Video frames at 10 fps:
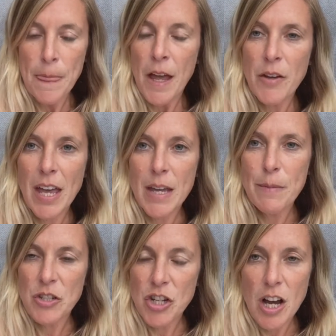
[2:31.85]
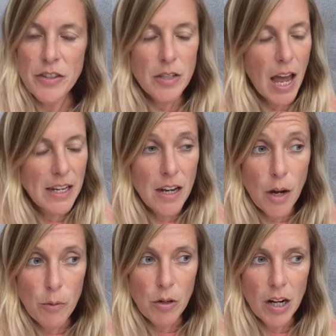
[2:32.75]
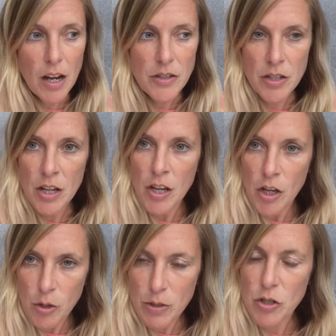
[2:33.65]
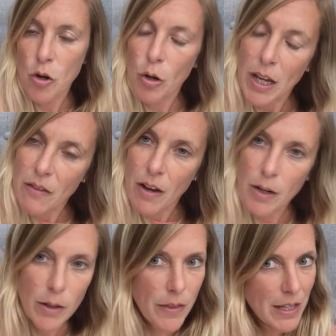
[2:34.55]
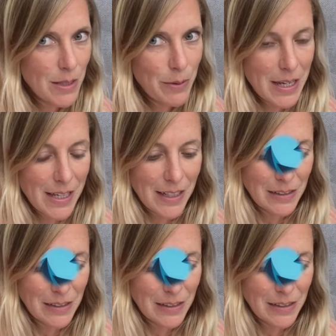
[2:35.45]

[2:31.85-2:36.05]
Okay, Miss Chant and Narwhal Class, who is your hero this week?